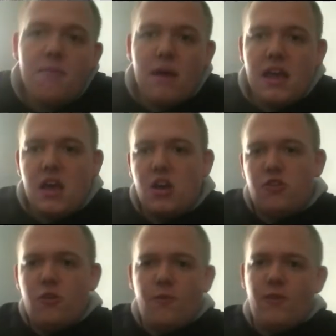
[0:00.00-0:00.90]
My
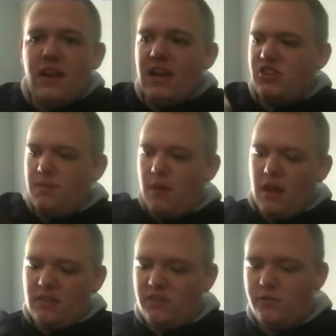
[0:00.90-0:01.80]
girlfriend actually
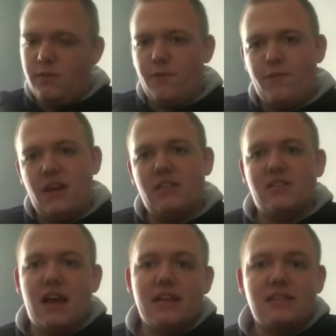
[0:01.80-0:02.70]
bought this for me for
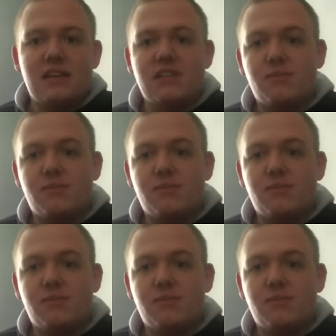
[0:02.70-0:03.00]
Valentine's Day,